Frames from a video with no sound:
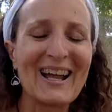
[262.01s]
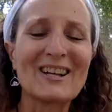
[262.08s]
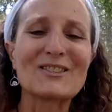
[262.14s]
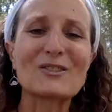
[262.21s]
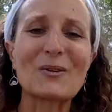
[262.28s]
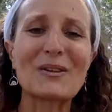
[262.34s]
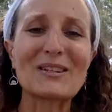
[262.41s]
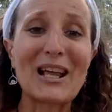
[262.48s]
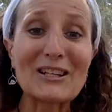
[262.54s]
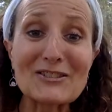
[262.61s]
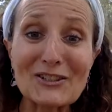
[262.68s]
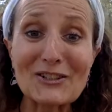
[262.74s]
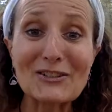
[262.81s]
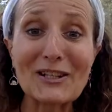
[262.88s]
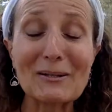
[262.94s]
So the next
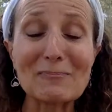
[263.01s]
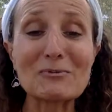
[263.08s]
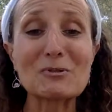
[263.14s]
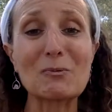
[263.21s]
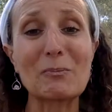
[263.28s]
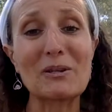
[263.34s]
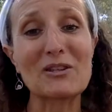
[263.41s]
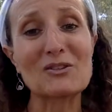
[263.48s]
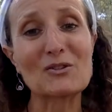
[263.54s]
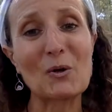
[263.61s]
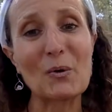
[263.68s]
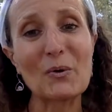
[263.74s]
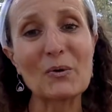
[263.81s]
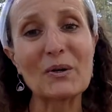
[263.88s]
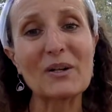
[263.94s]
eclipse will be the
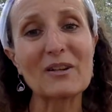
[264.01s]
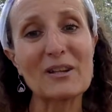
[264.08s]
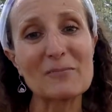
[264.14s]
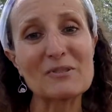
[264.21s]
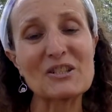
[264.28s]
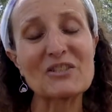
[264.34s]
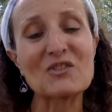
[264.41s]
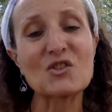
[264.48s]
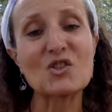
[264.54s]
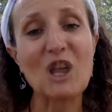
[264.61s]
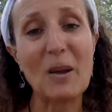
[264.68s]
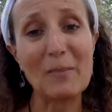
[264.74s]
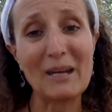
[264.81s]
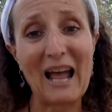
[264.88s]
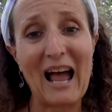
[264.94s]
solar eclipse in
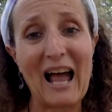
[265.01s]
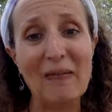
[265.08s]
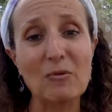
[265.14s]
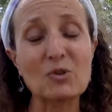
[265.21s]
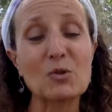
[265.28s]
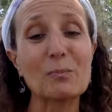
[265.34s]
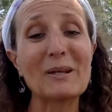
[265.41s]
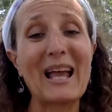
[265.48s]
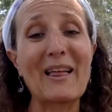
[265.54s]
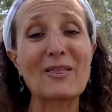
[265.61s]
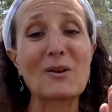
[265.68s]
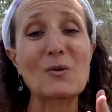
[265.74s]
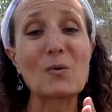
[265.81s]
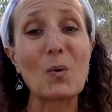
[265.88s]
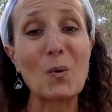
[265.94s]
Gemini, which will be on the
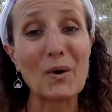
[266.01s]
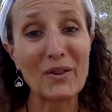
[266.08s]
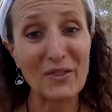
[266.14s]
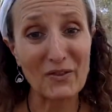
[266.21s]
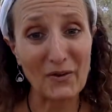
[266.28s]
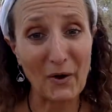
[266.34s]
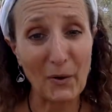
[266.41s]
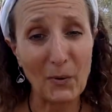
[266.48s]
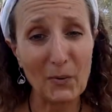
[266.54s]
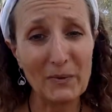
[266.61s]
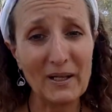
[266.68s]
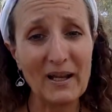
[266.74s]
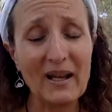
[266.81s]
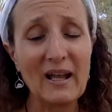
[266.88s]
North Node.